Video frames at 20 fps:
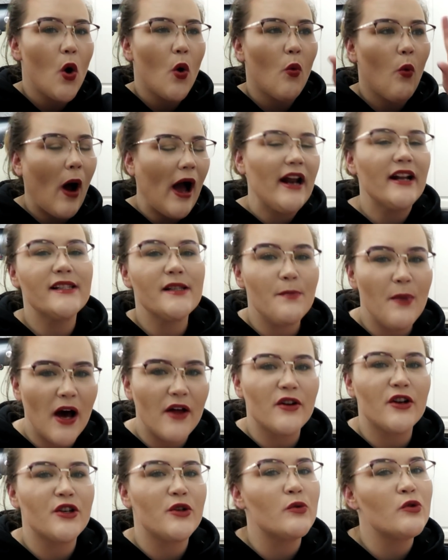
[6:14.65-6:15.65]
Why does it
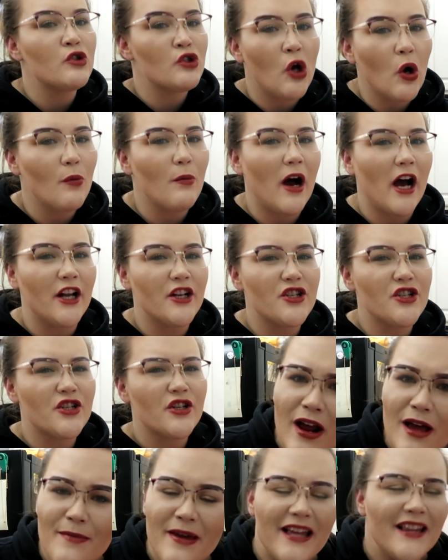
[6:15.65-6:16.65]
bother you so much?
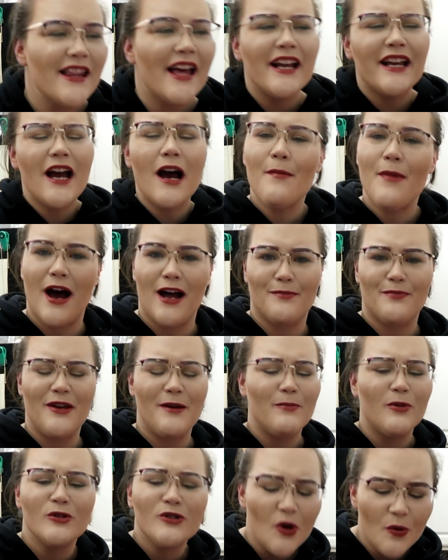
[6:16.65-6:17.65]
You know what I mean? Like, come on,
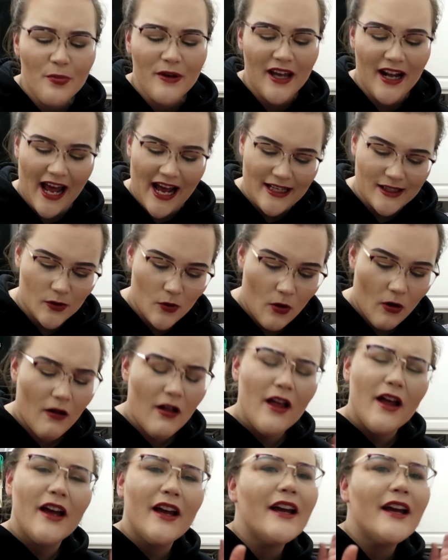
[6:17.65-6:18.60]
people. Don't be an asshole.